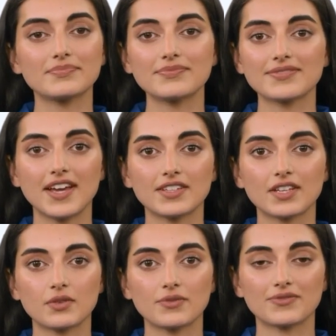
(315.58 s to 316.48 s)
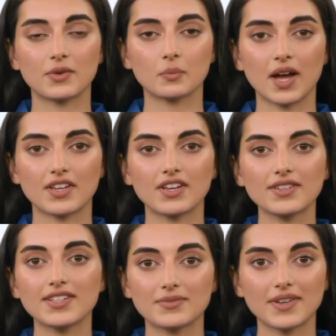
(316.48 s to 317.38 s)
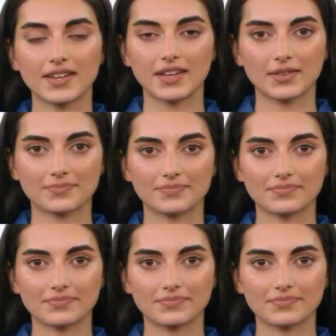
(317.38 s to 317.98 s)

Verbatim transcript: Thank you for watching this video.